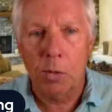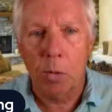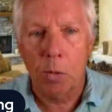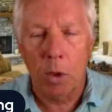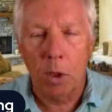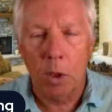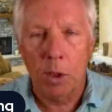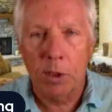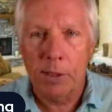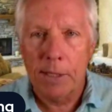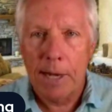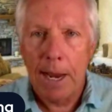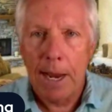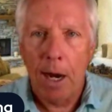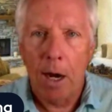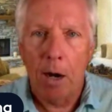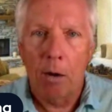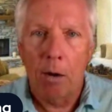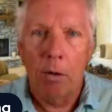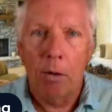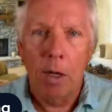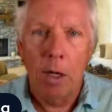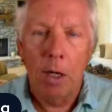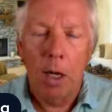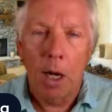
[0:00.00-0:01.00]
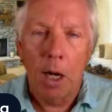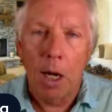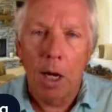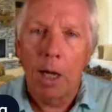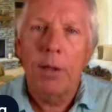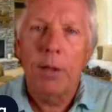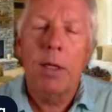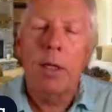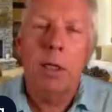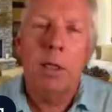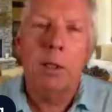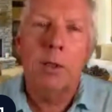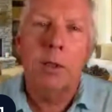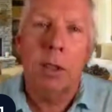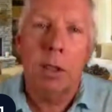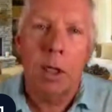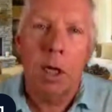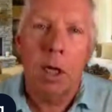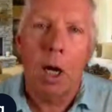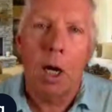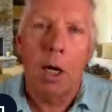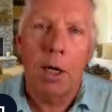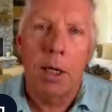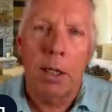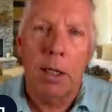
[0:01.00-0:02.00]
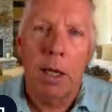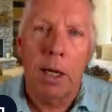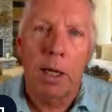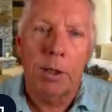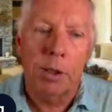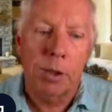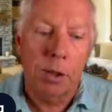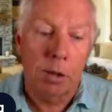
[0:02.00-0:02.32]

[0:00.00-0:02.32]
whereas now I think it's the cutting edge.